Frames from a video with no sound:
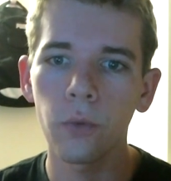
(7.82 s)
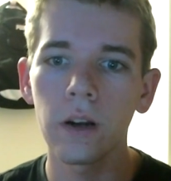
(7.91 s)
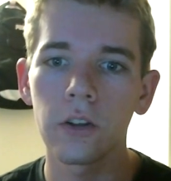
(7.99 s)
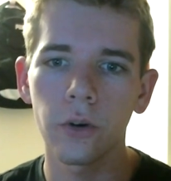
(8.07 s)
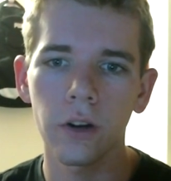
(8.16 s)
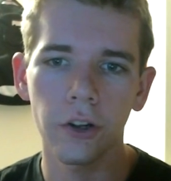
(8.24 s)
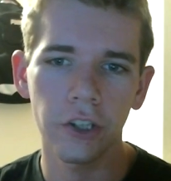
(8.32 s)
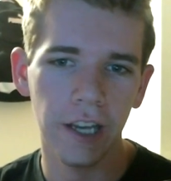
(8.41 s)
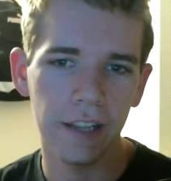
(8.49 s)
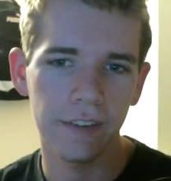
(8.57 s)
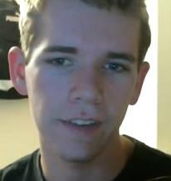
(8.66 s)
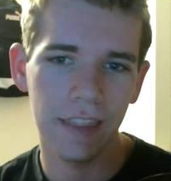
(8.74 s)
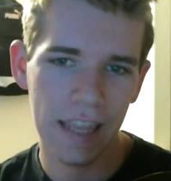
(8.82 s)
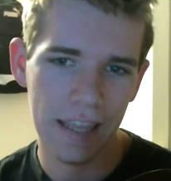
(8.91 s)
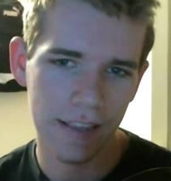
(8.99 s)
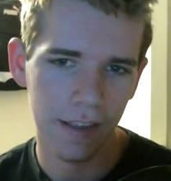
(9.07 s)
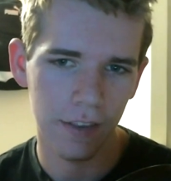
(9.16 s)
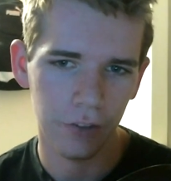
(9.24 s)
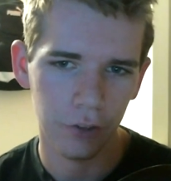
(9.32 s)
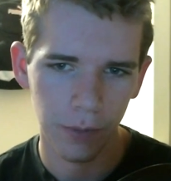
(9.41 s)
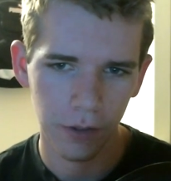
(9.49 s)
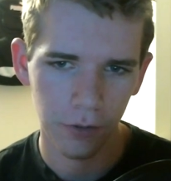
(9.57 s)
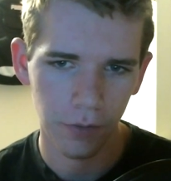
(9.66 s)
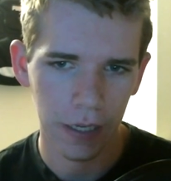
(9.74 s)
What is going on, you guys? This is
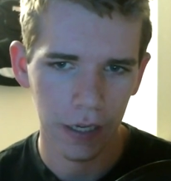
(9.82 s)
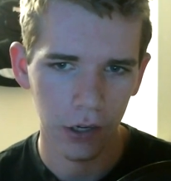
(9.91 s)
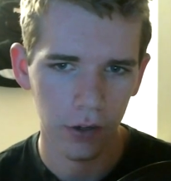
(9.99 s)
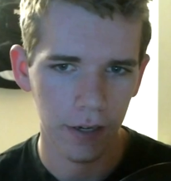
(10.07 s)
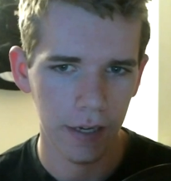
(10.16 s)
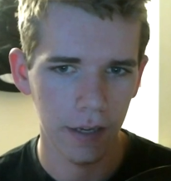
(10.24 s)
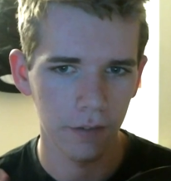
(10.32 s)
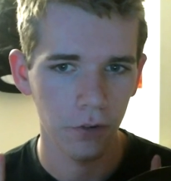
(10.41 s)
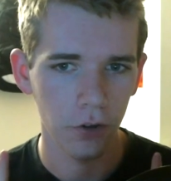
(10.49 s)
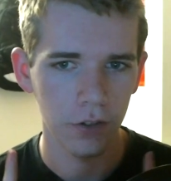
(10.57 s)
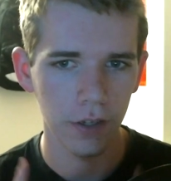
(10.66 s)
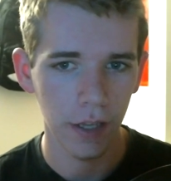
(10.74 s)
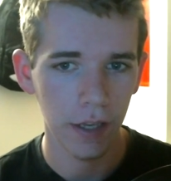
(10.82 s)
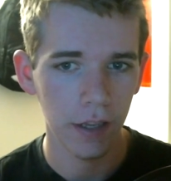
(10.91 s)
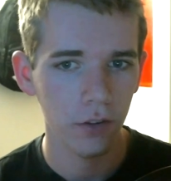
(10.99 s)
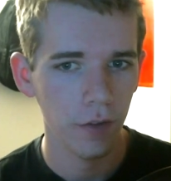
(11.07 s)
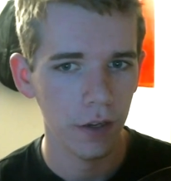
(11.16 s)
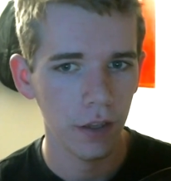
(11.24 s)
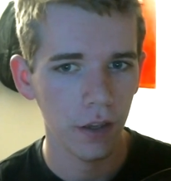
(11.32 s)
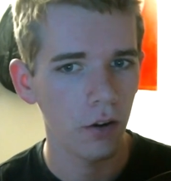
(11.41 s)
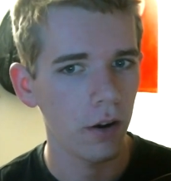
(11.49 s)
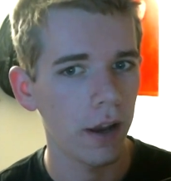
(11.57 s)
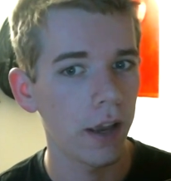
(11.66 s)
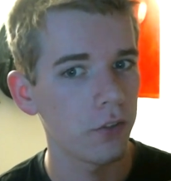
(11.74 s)
Explicify here, and for today's video
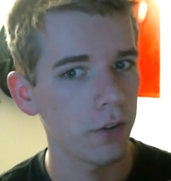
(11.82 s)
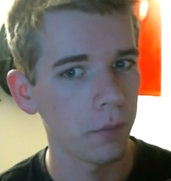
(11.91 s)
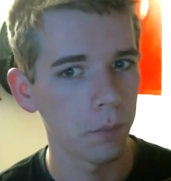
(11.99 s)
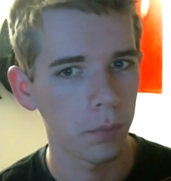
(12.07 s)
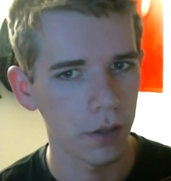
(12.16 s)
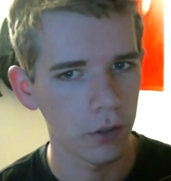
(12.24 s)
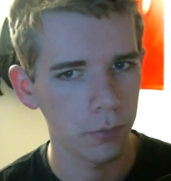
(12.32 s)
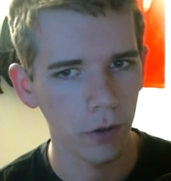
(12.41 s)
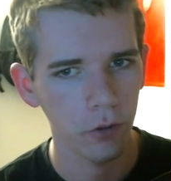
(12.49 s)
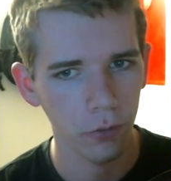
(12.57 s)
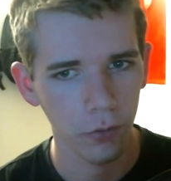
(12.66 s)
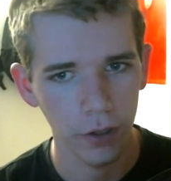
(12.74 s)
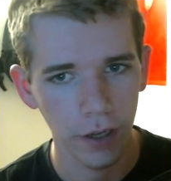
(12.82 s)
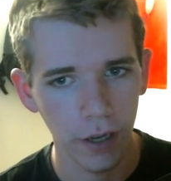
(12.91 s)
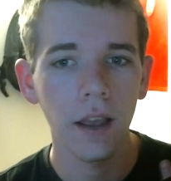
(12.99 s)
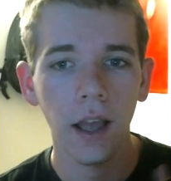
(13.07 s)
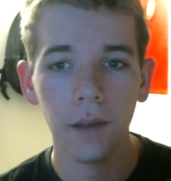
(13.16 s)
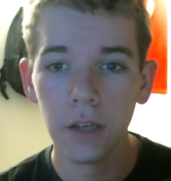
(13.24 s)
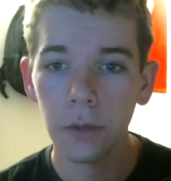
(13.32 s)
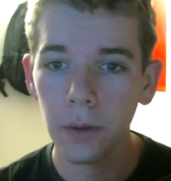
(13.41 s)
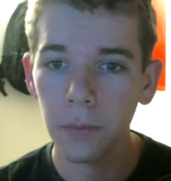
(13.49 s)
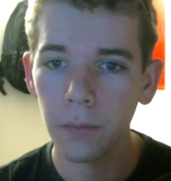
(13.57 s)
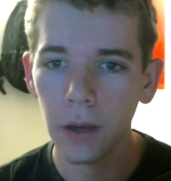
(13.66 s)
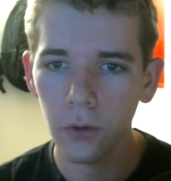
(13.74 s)
I have something pretty special for you guys. I'm gonna bring
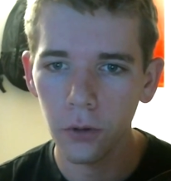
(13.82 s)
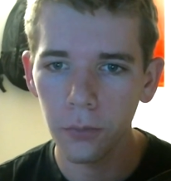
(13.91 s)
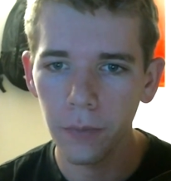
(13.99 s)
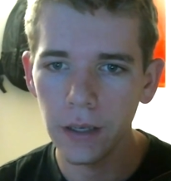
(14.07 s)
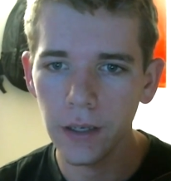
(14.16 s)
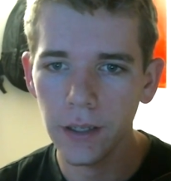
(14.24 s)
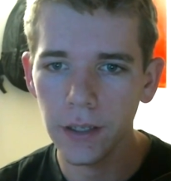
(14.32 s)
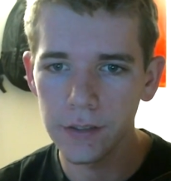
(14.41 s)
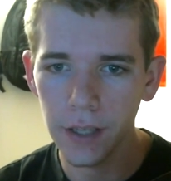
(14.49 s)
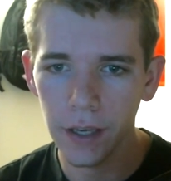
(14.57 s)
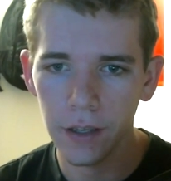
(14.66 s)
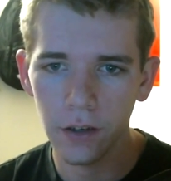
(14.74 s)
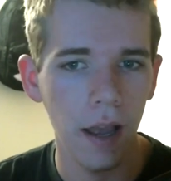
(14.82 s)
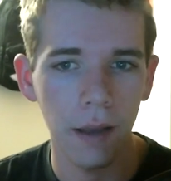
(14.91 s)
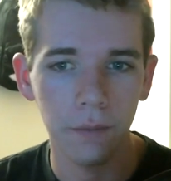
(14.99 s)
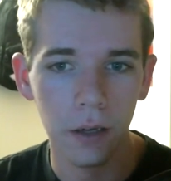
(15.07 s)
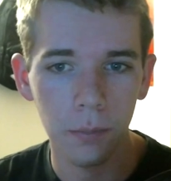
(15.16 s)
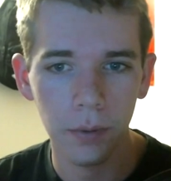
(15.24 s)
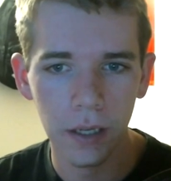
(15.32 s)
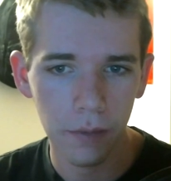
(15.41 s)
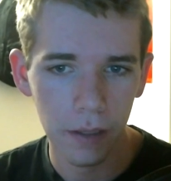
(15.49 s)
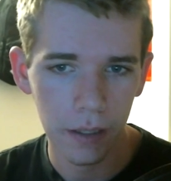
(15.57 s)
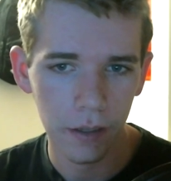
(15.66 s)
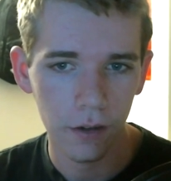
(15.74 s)
my roommate Xander. I'm gonna bring him
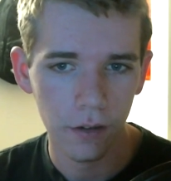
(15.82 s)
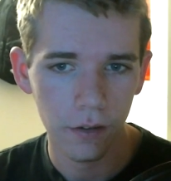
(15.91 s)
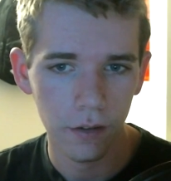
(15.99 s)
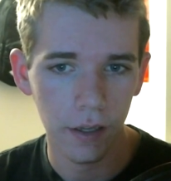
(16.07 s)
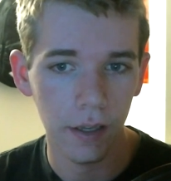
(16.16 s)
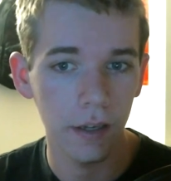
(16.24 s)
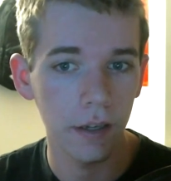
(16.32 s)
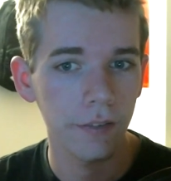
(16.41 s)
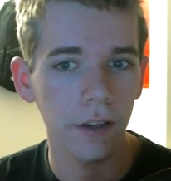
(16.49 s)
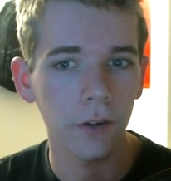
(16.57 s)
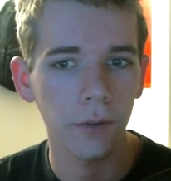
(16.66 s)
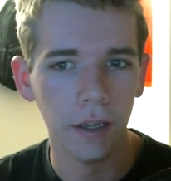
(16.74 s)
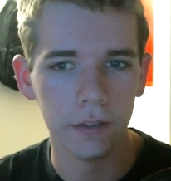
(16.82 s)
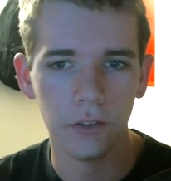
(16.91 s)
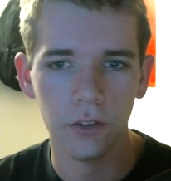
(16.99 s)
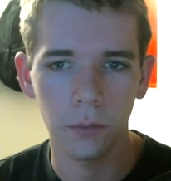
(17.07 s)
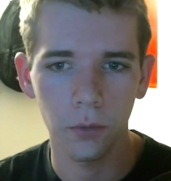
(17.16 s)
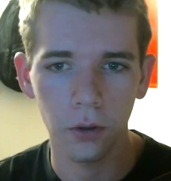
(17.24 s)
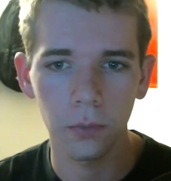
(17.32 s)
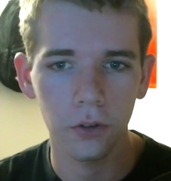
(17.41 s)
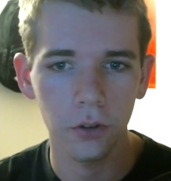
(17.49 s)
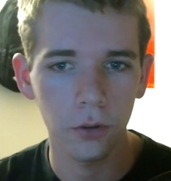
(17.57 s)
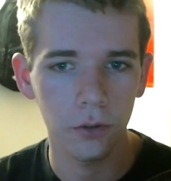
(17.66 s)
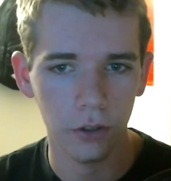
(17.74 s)
in here and he's gonna react to some World War
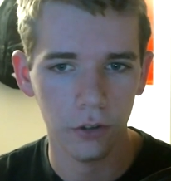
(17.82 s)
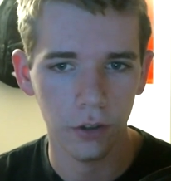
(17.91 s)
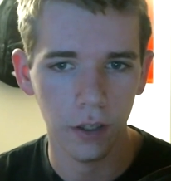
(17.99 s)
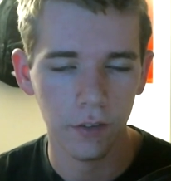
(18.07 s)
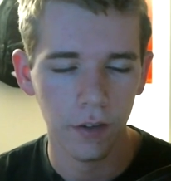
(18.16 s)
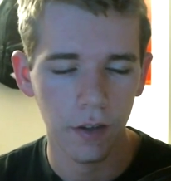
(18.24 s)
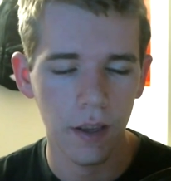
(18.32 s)
II trick shots.